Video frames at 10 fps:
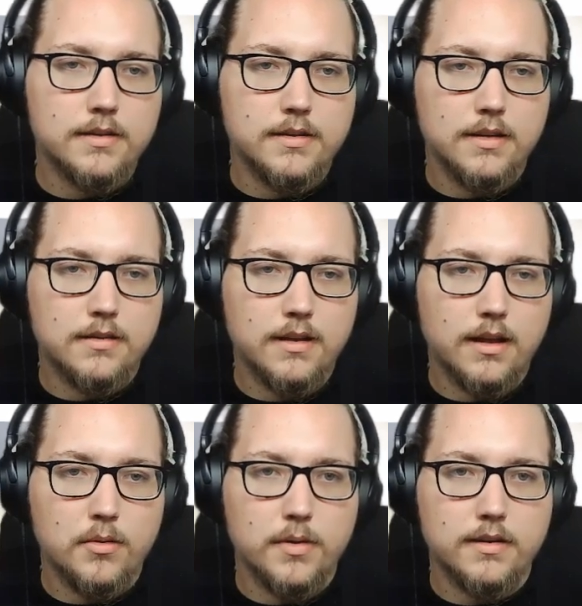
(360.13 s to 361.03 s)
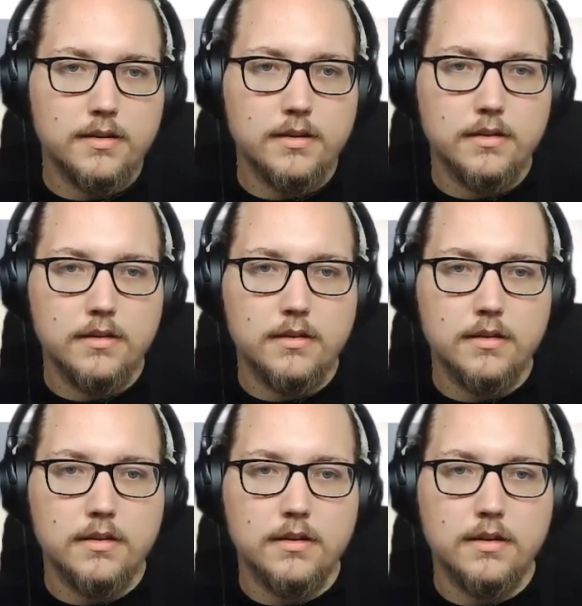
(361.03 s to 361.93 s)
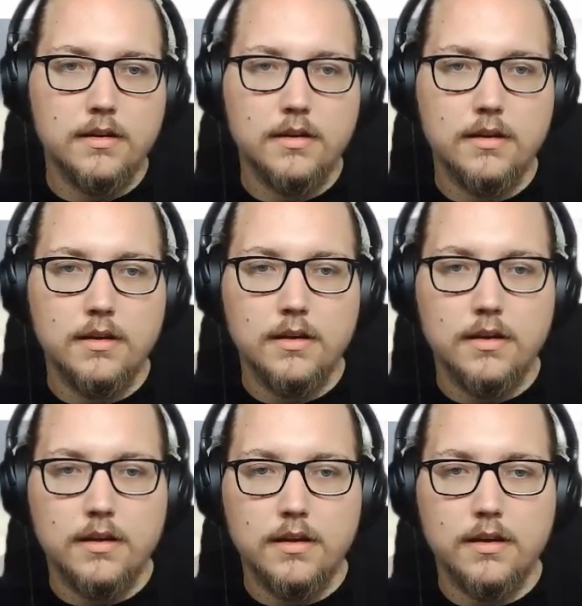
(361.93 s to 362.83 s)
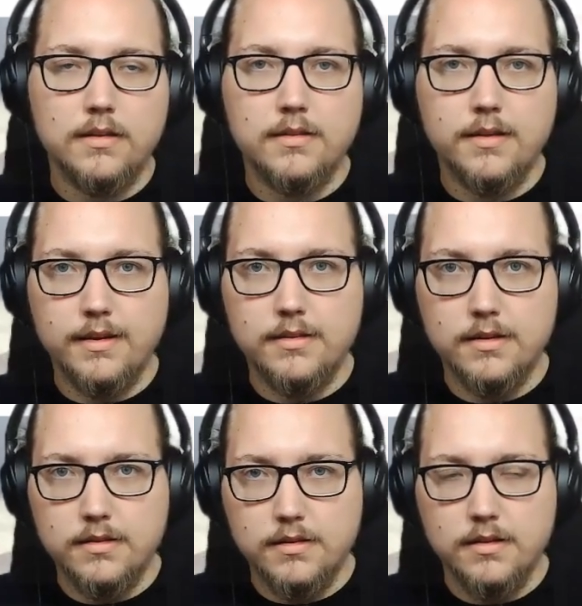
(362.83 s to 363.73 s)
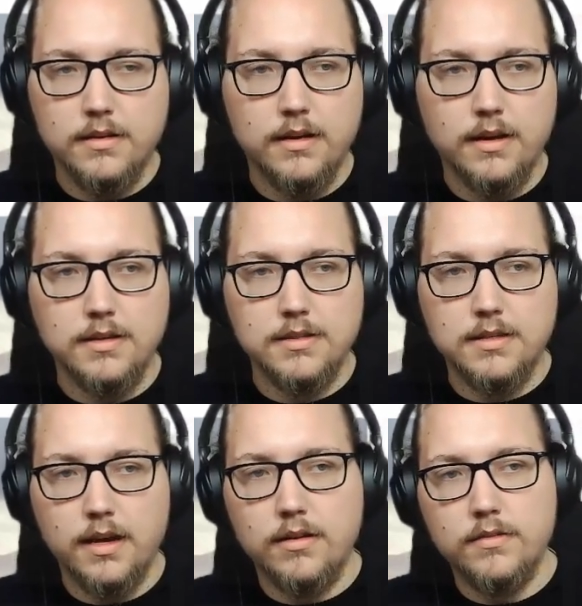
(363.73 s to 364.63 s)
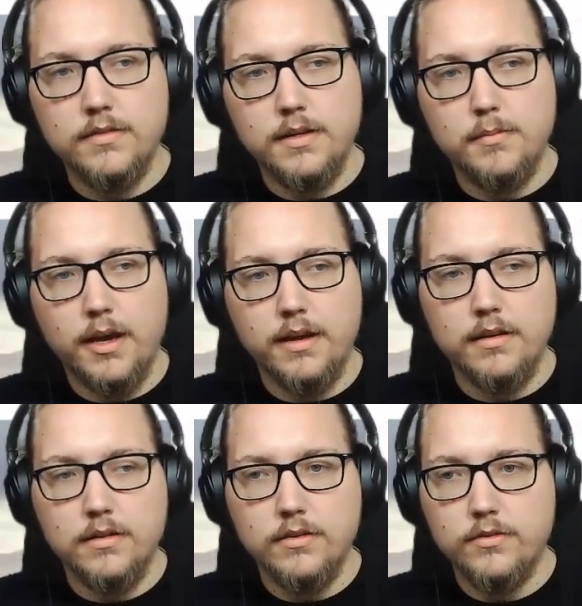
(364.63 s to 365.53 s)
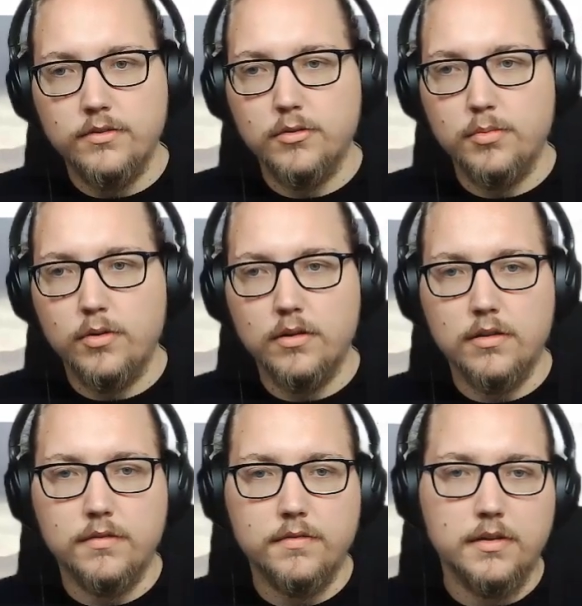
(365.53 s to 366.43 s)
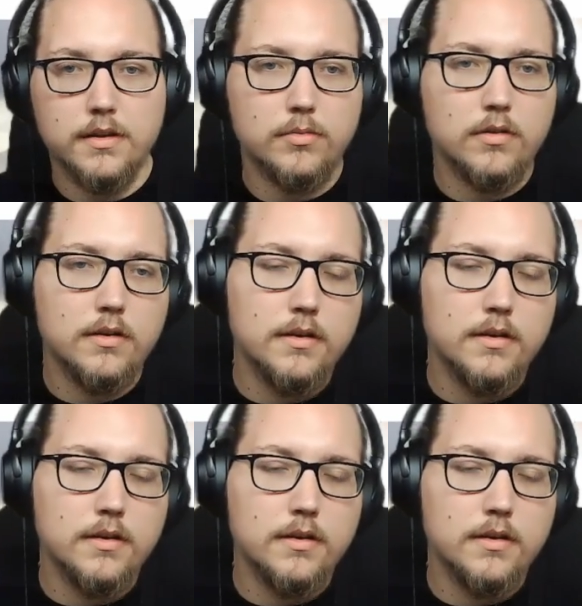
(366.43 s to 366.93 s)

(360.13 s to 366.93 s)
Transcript: this element here is centered inside of the main viewport of this one.